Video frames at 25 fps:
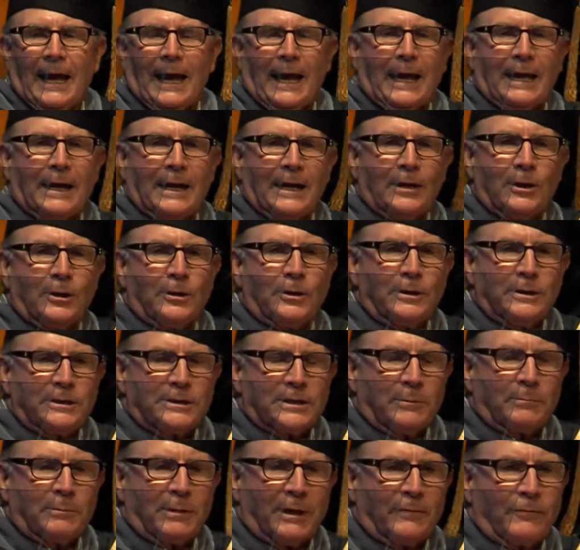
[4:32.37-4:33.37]
And I learned
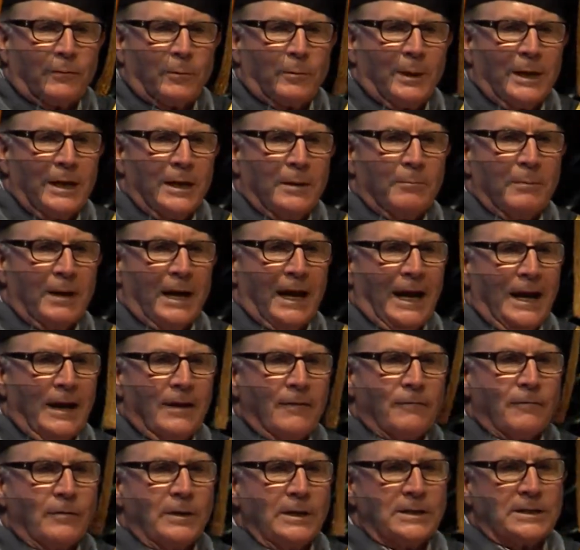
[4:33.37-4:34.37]
something from him
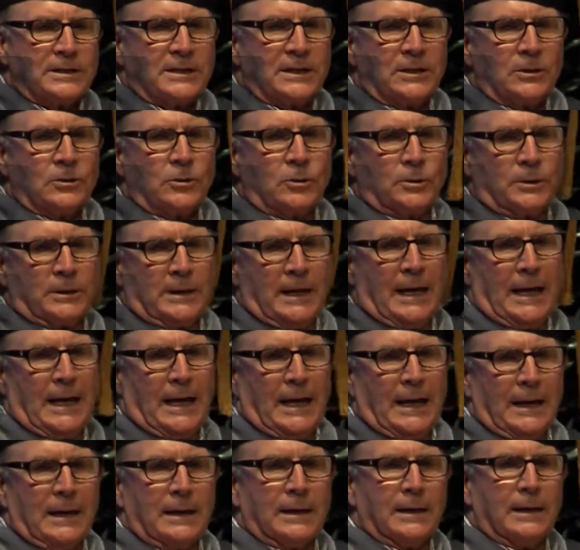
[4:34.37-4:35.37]
every single
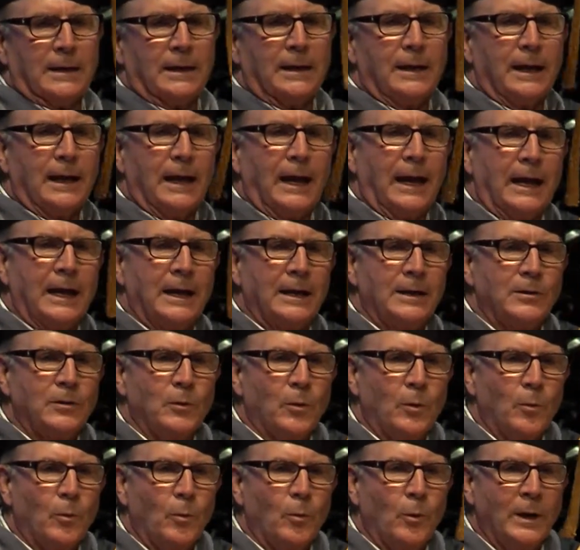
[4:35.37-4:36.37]
day. And
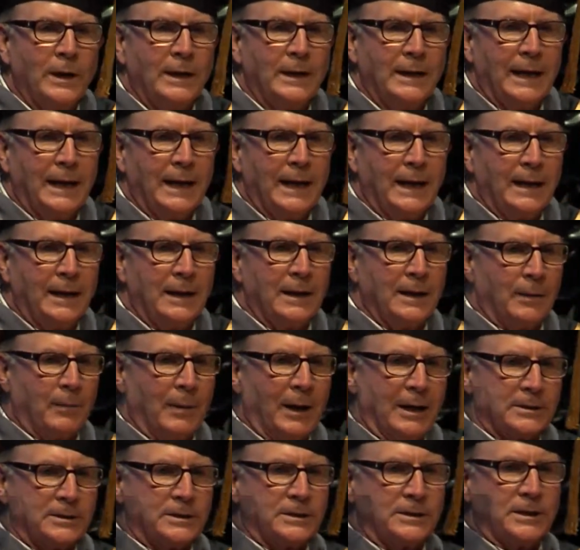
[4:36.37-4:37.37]
one day,
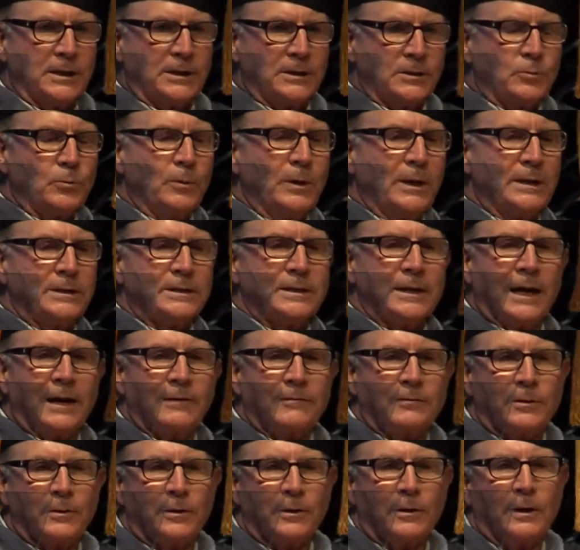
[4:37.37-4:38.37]
about 6 weeks
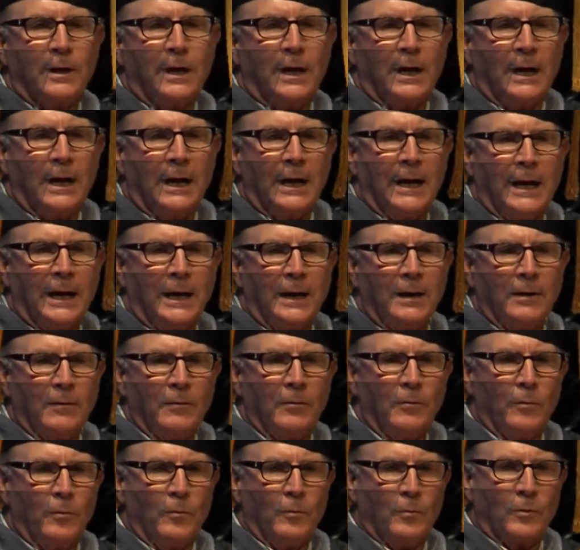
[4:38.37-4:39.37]
after I
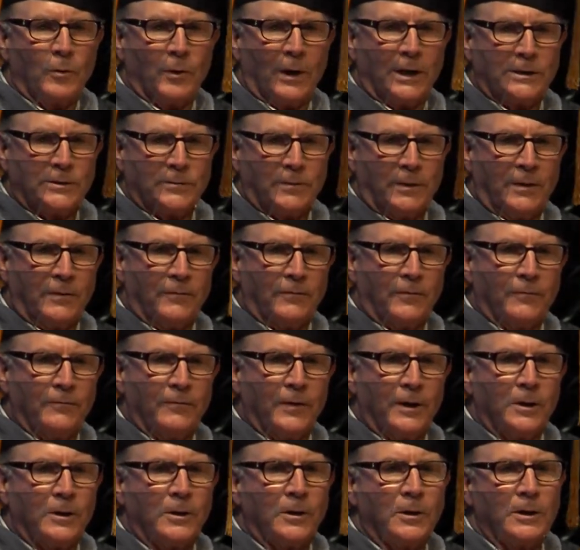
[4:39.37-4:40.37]
graduated from
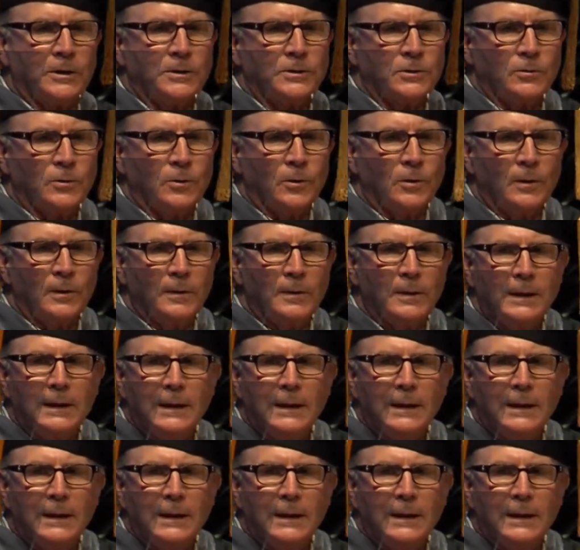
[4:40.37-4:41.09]
veterinary school,